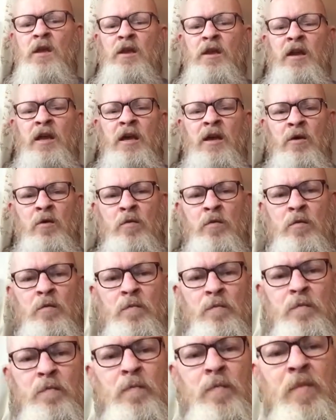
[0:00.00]
Now,
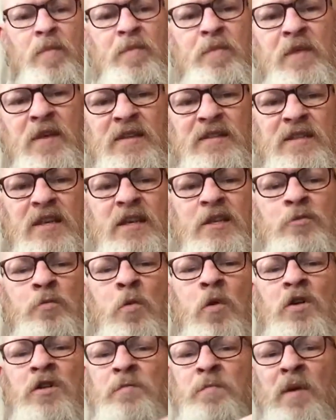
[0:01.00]
this is
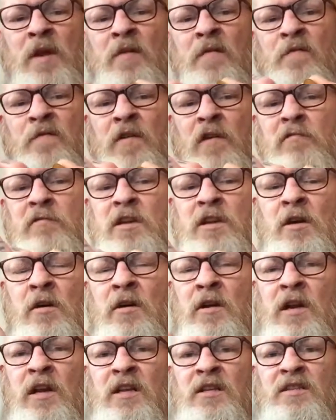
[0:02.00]
what has been very
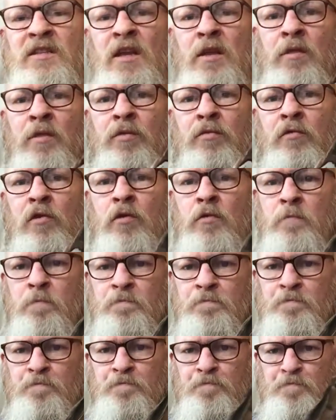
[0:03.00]
kindly sent through.
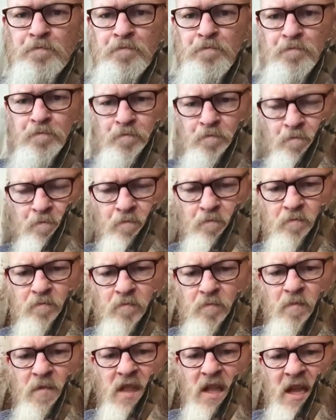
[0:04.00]

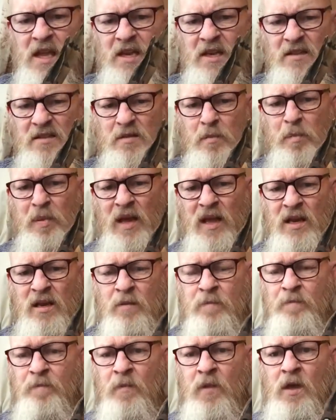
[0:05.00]
It is a
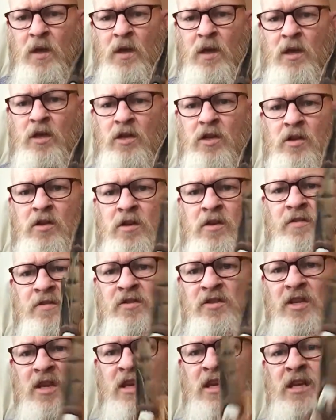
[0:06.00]
pin. You can
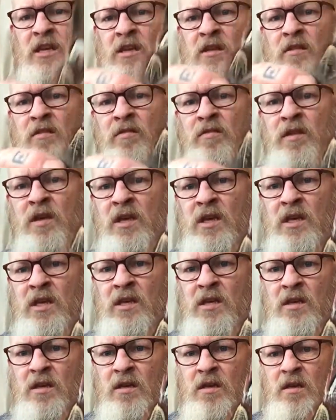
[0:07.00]
see
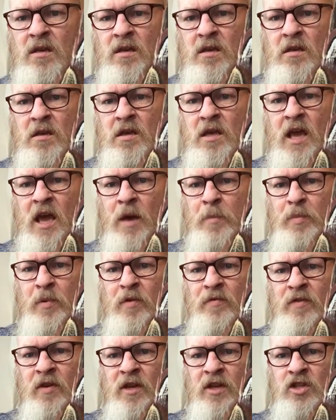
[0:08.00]
the cap
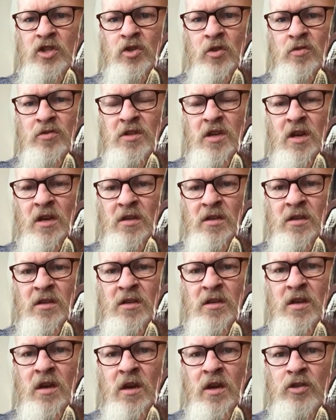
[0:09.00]
of a shotgun
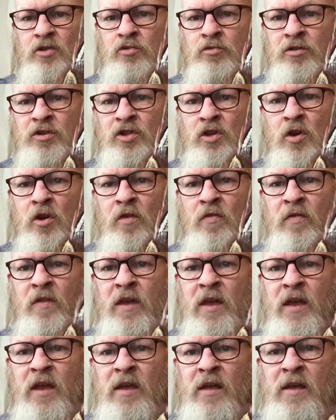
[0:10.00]
cartridge on
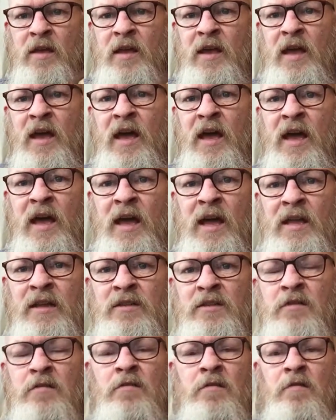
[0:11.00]
there,
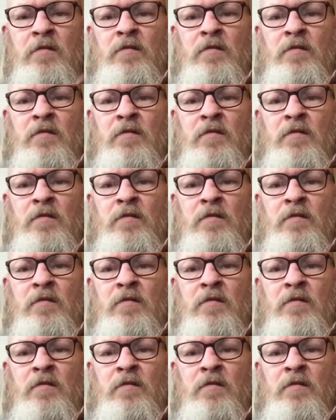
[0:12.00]
and